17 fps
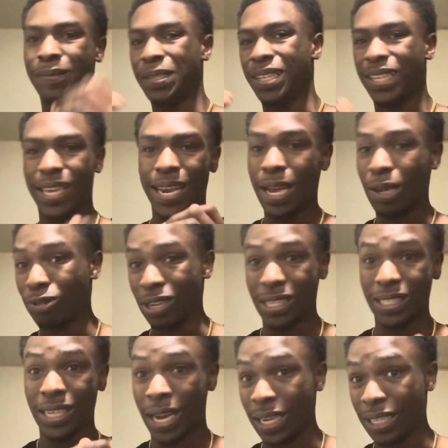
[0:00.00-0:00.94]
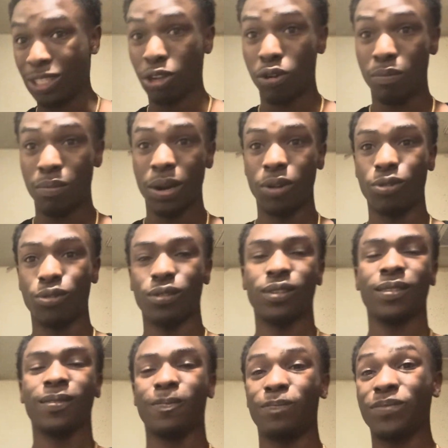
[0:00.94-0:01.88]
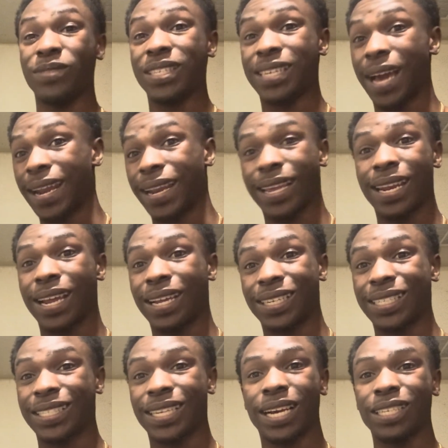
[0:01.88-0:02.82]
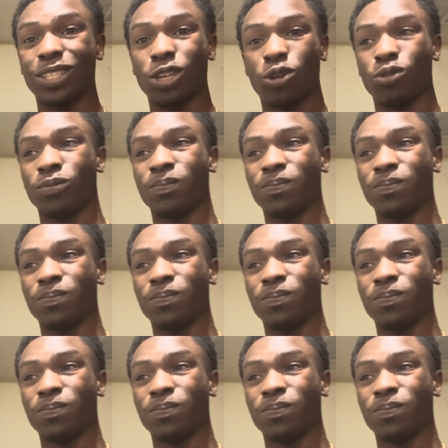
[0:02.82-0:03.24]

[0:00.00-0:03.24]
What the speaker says: get out this ISO, bro. Gotta get out this ISO.